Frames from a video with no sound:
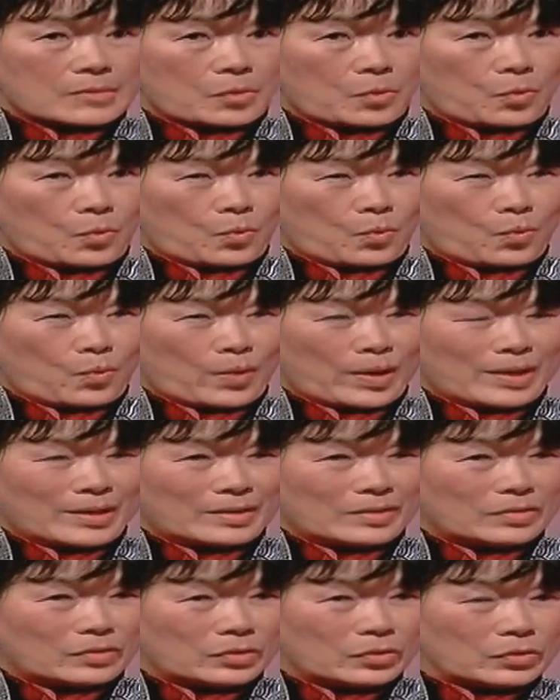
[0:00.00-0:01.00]

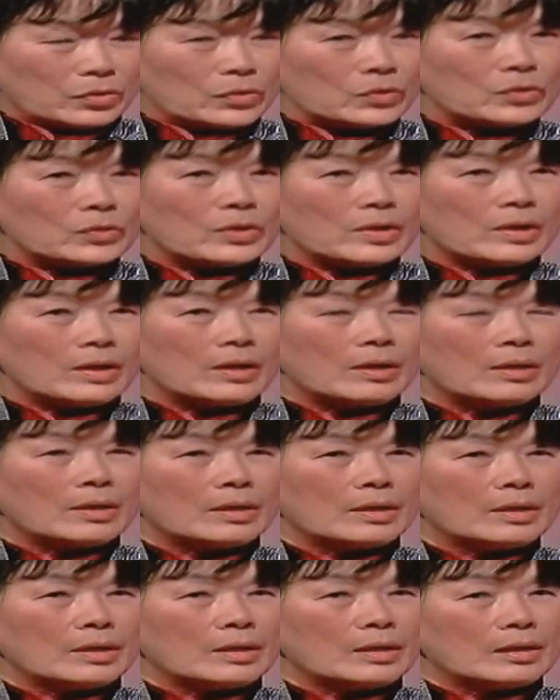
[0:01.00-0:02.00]
When you
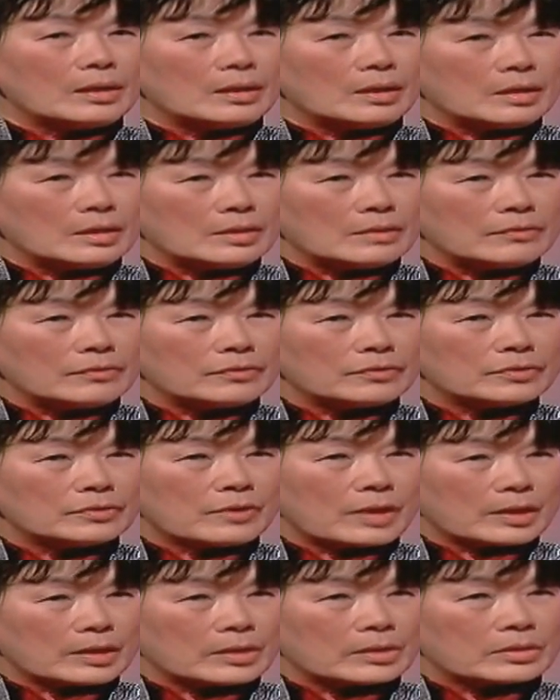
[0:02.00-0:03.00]
live
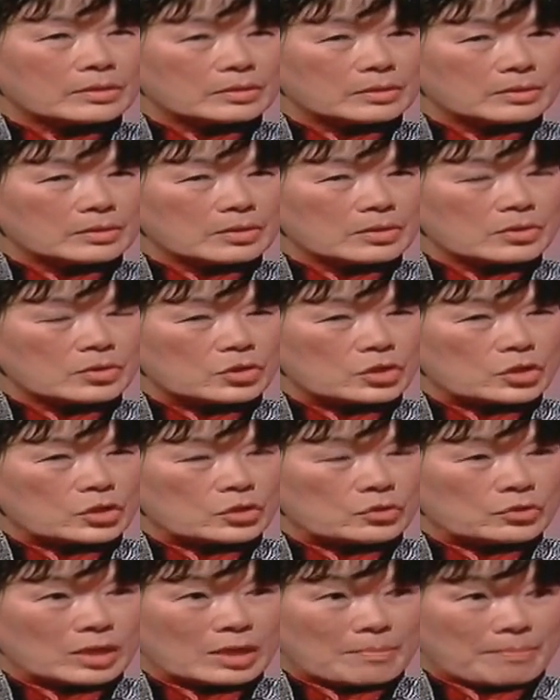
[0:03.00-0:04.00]
right across
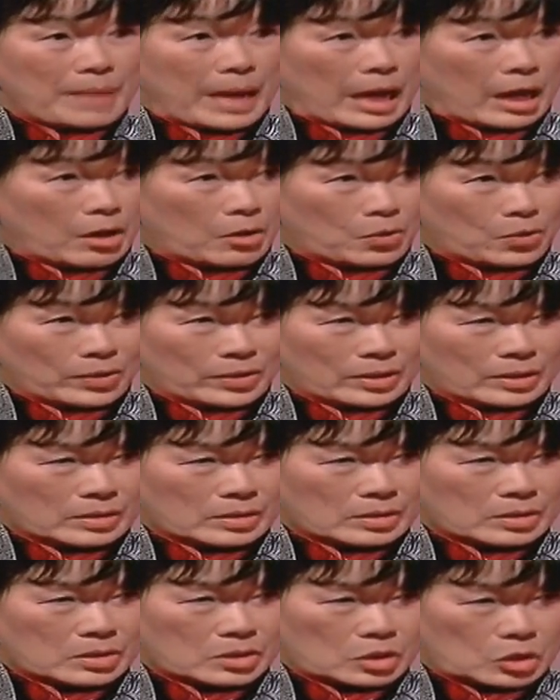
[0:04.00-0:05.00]
to a power
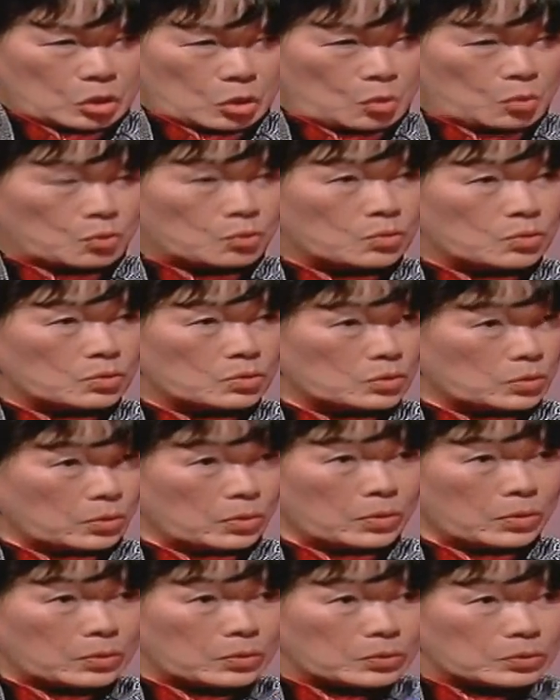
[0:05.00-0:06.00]
that's so
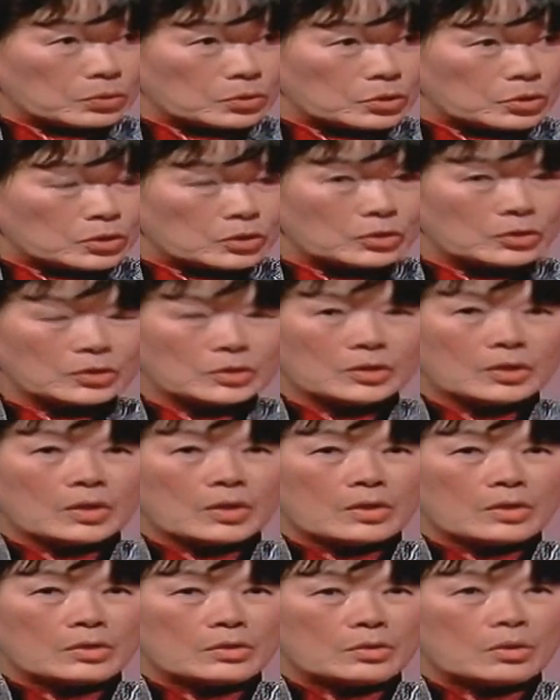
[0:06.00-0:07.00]
huge,
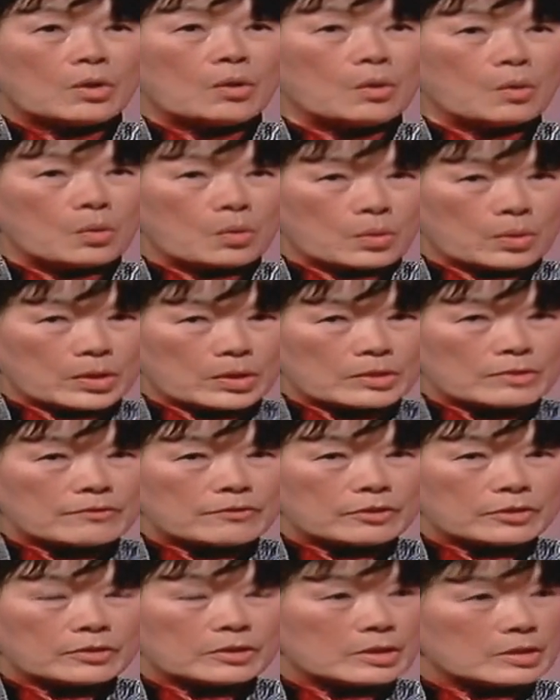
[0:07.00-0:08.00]
you always
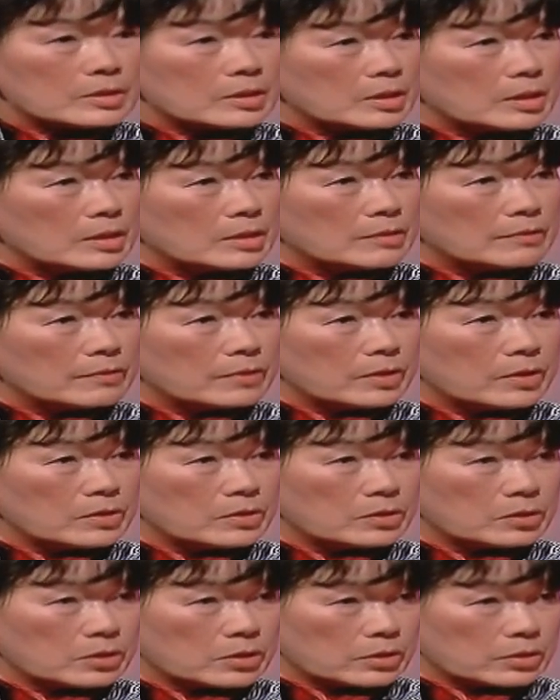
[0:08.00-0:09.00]
feel a sense of
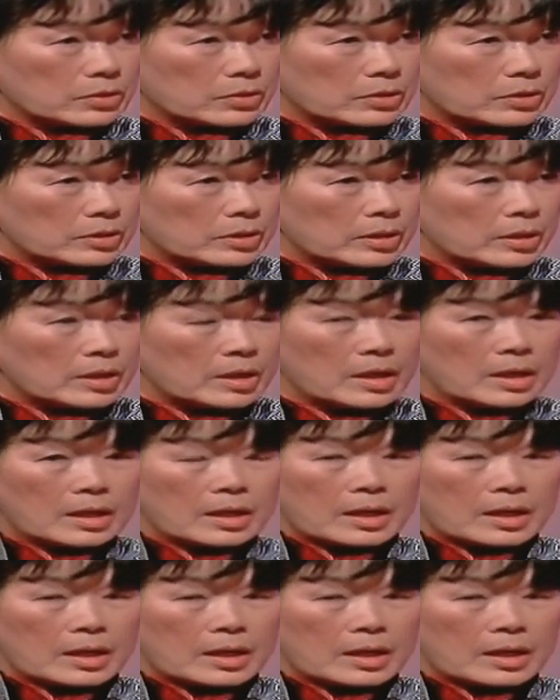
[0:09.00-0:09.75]
insecurity.